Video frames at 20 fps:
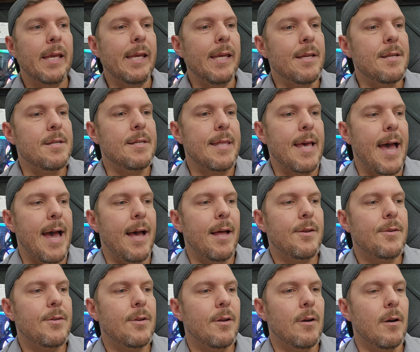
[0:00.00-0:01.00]
is
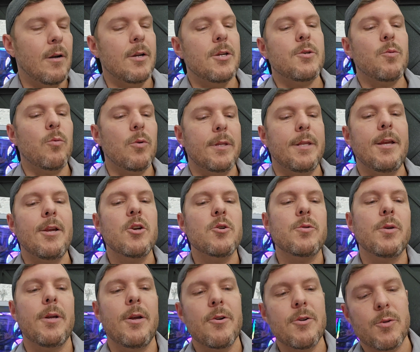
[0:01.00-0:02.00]
that, because
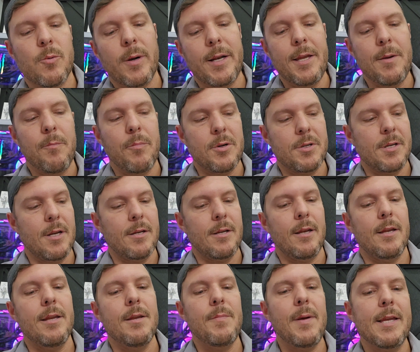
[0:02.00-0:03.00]
here's what he presented.
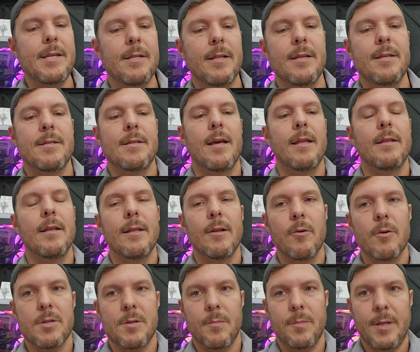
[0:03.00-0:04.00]
He basically said that
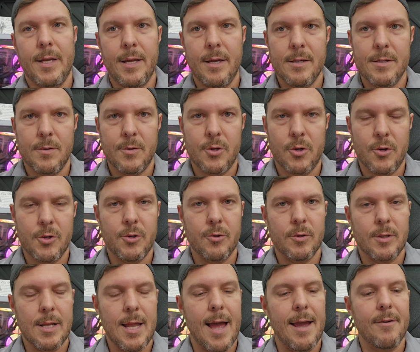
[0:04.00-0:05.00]
there were some things in
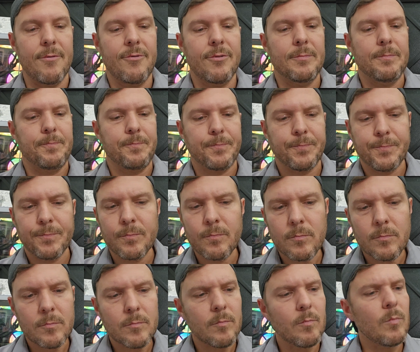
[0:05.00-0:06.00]
Churchill's life,
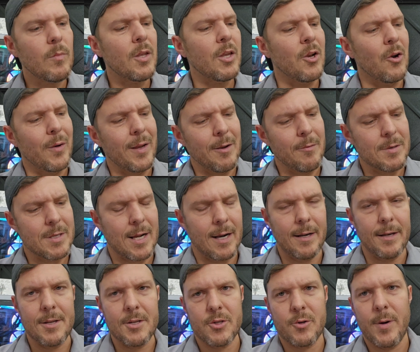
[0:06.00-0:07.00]
you know, he was kind
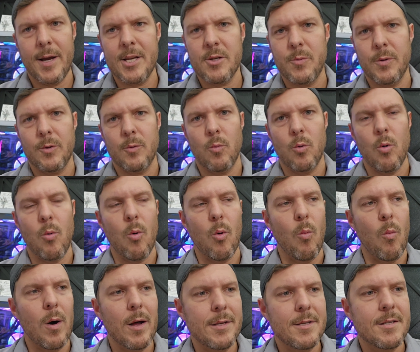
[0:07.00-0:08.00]
of disgraced with the World
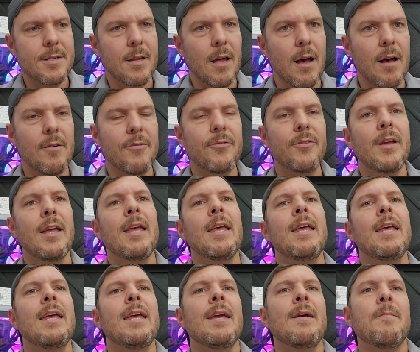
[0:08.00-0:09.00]
War I stuff.
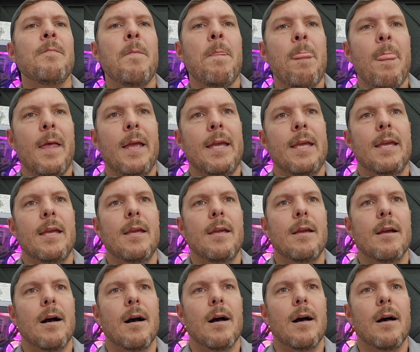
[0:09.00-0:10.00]

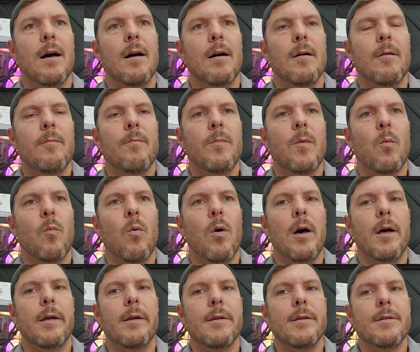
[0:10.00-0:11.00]
He
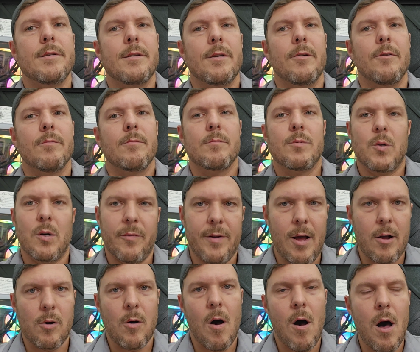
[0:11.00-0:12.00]
was, you know, sort of
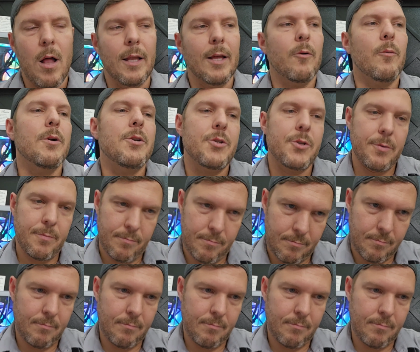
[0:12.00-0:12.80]
an alcoholic, which